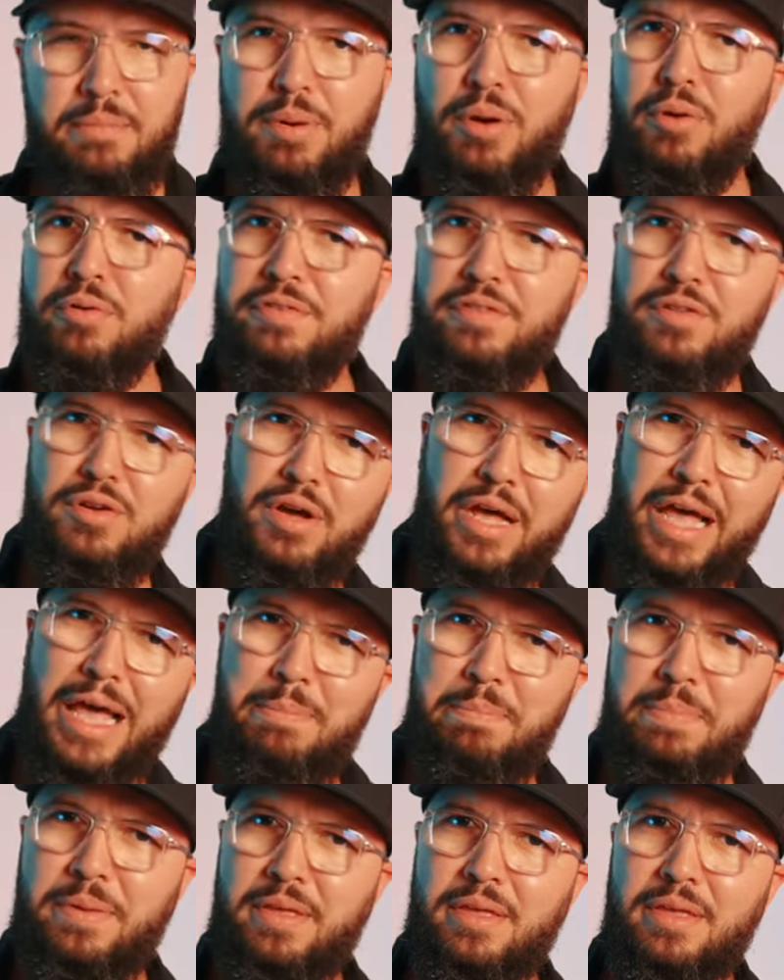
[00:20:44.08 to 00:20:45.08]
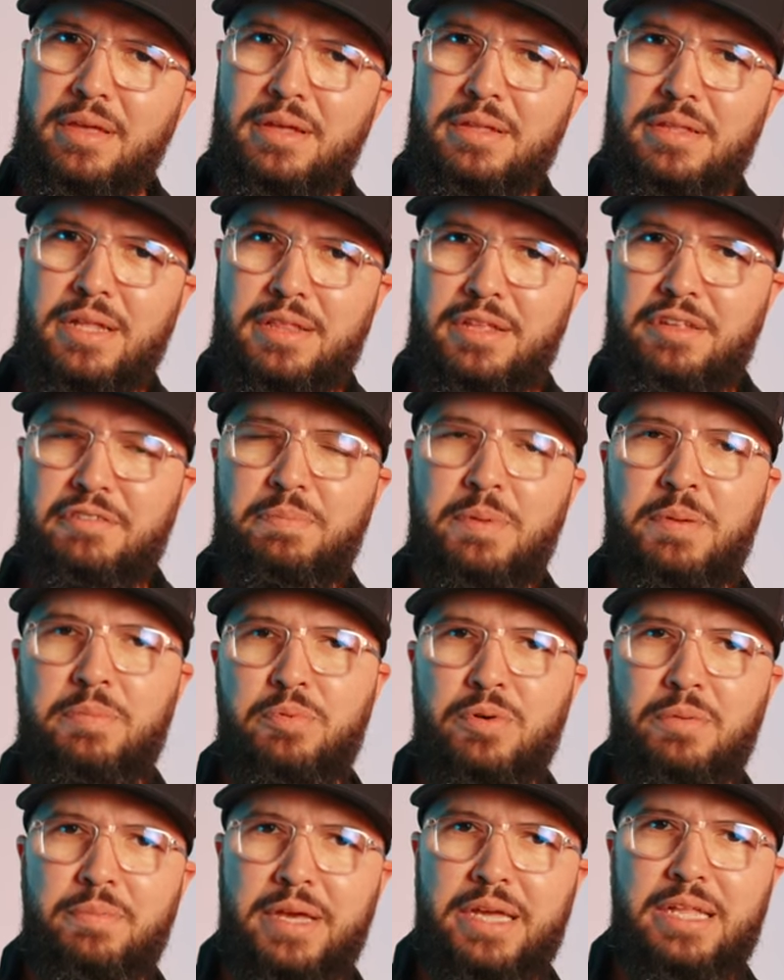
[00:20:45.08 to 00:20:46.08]
Paul is not happy that these
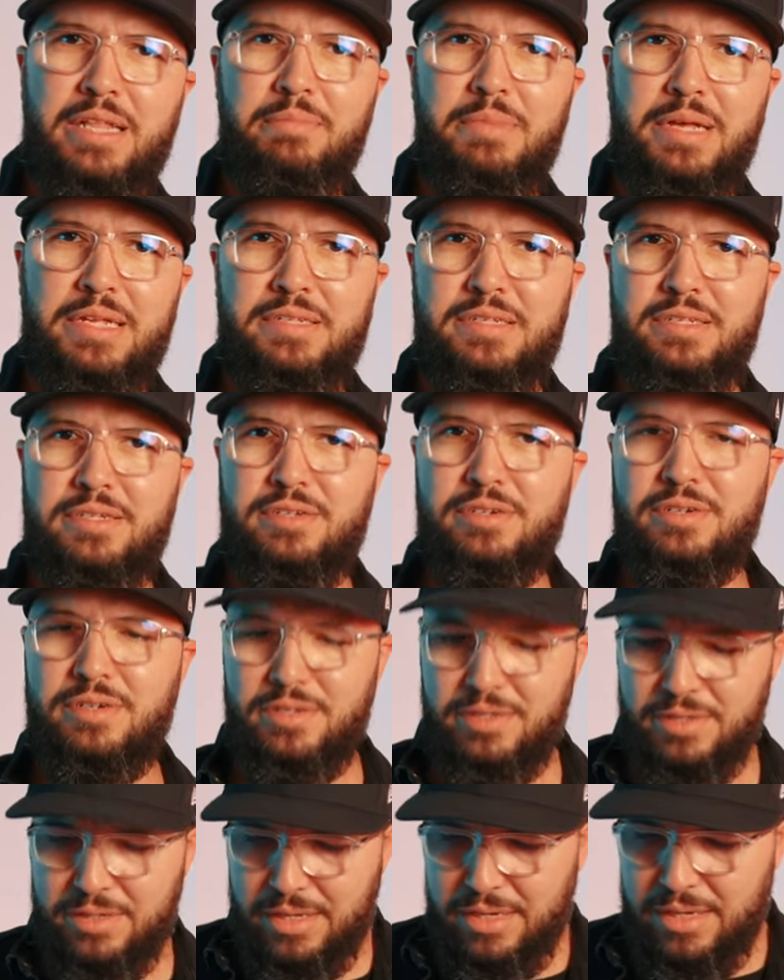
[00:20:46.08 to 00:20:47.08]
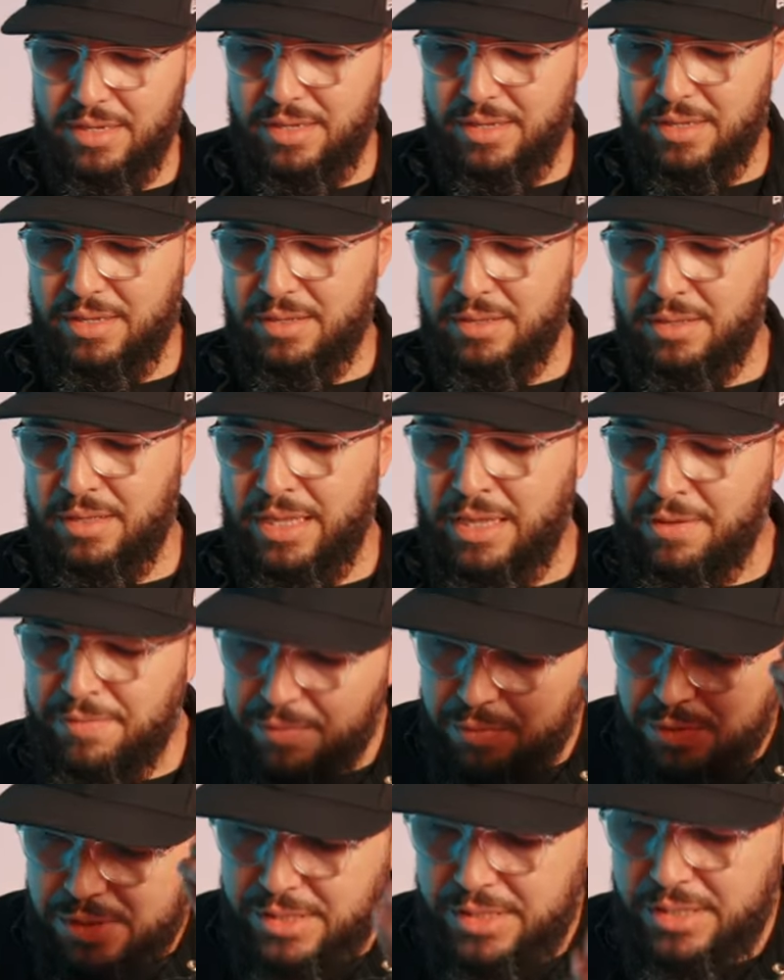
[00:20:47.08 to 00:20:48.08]
people are making a mess in the church.
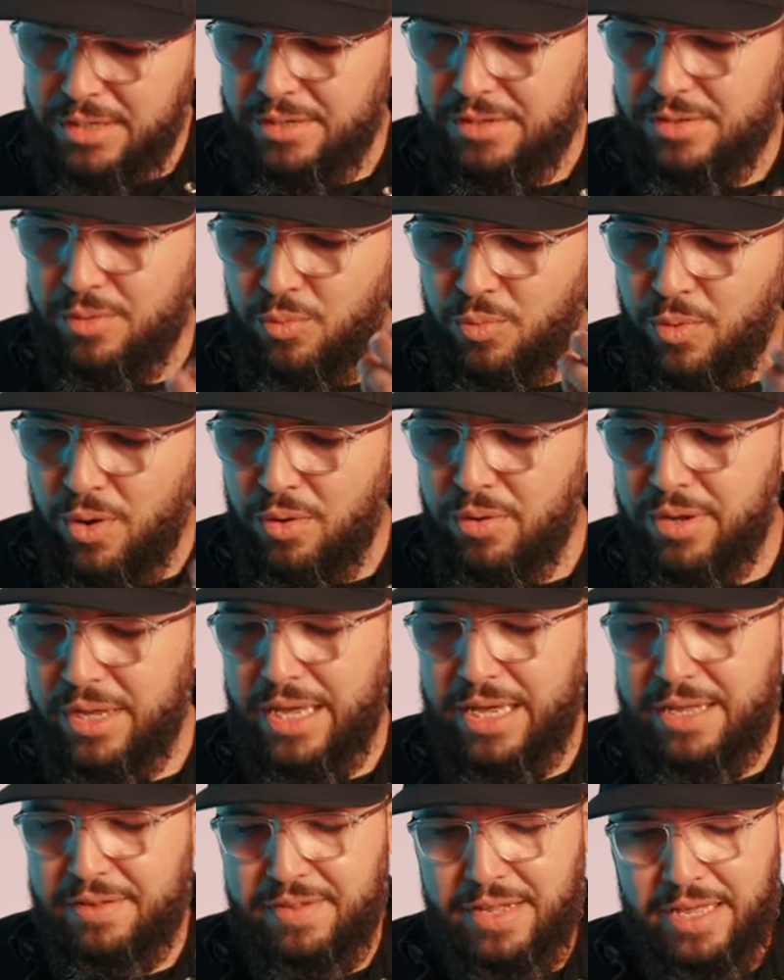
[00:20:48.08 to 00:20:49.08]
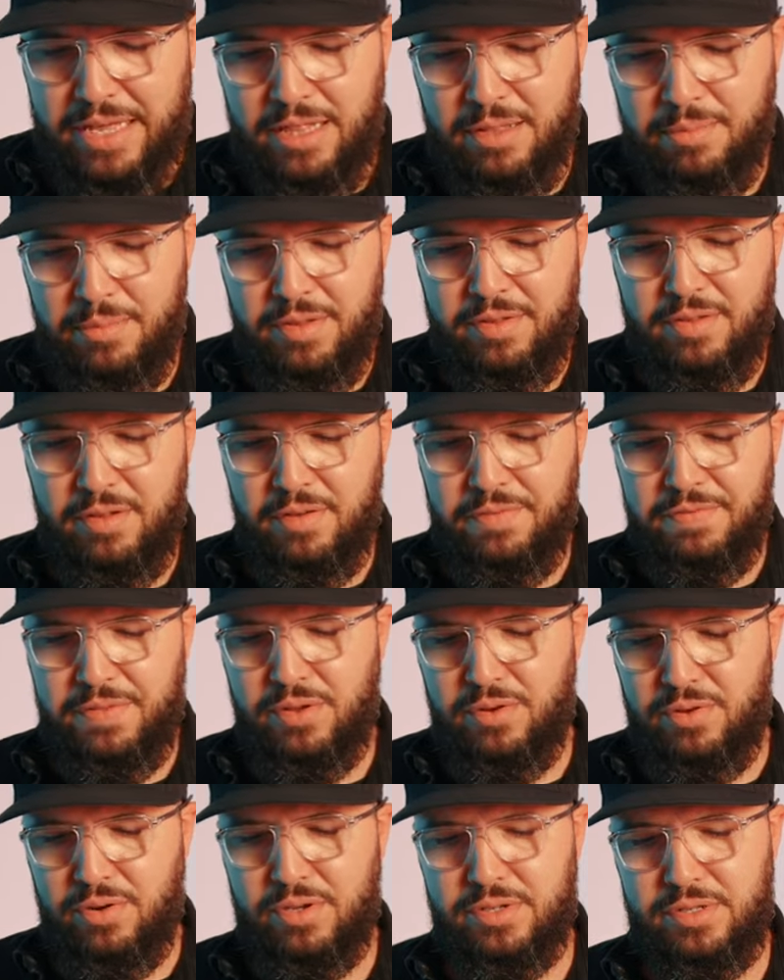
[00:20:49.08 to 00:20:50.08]
Even with tears, walk as enemies of the
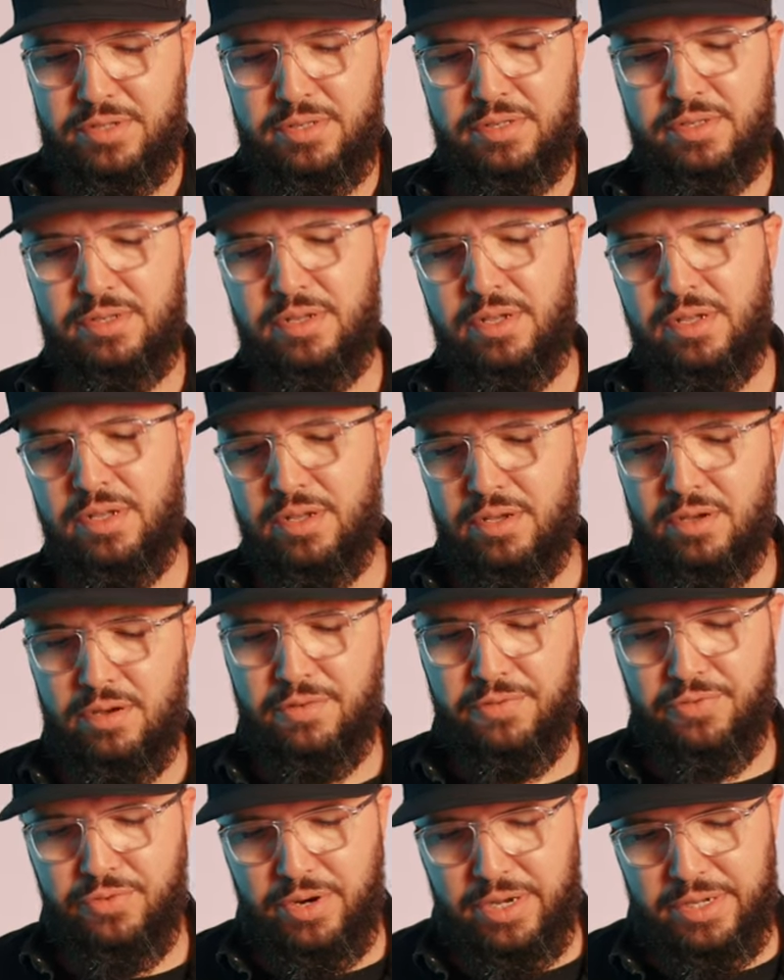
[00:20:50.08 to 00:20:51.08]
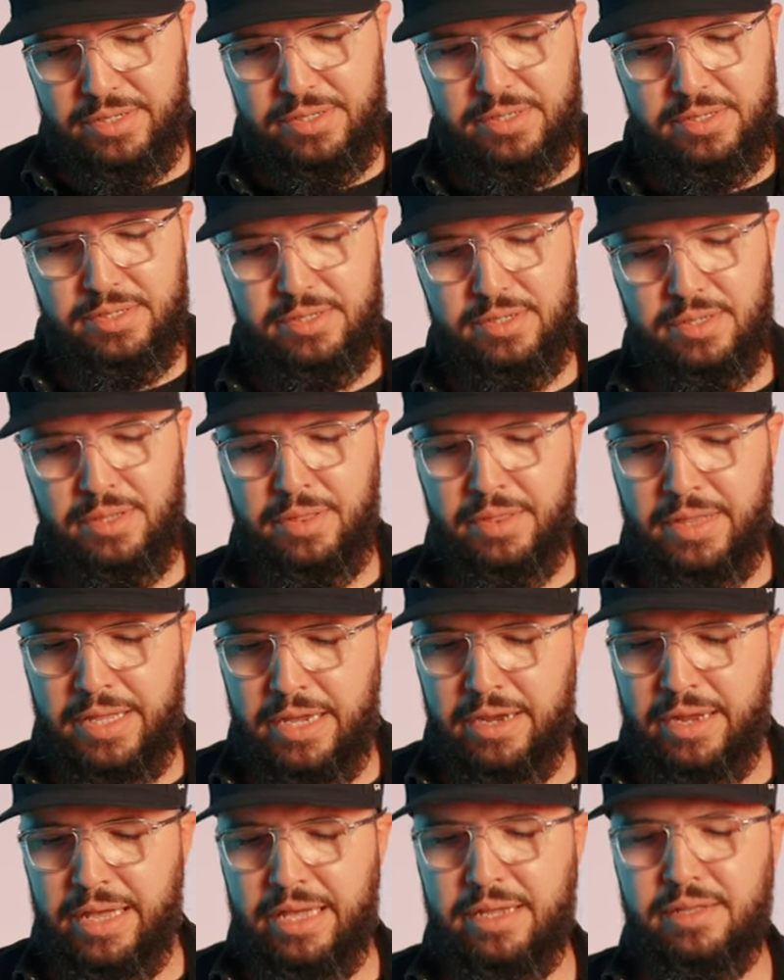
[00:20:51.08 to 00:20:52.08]
cross of Christ.
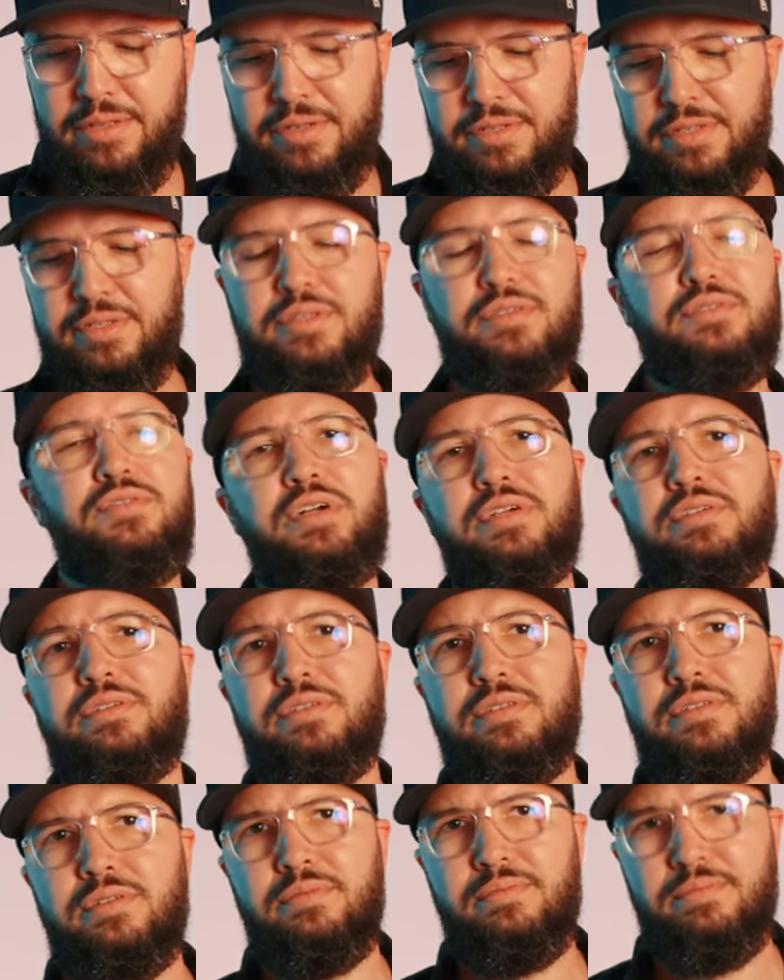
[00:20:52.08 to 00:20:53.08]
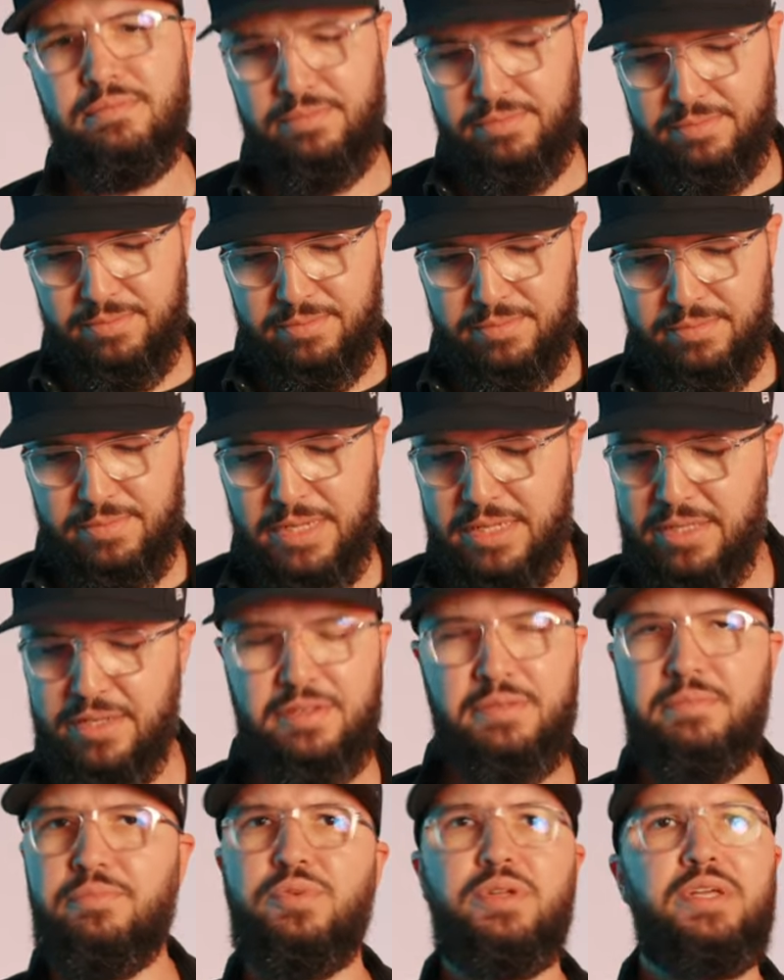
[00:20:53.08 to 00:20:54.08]
Their end is destruction. That
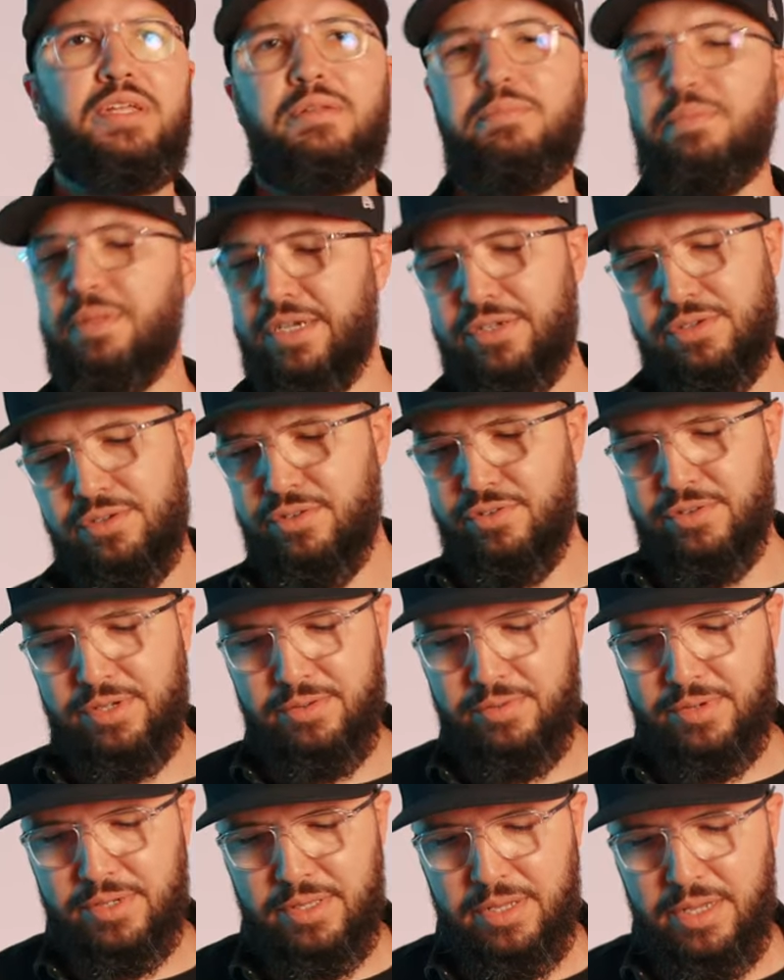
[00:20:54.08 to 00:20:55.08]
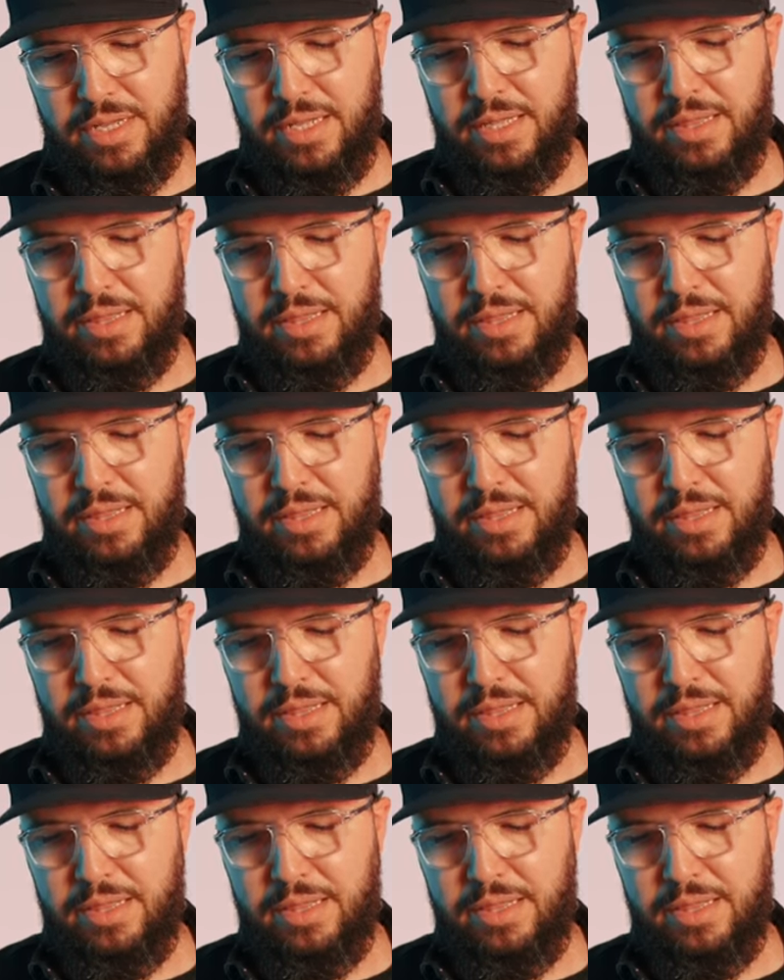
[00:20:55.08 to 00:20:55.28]
doesn't bring any pleasure to anyone.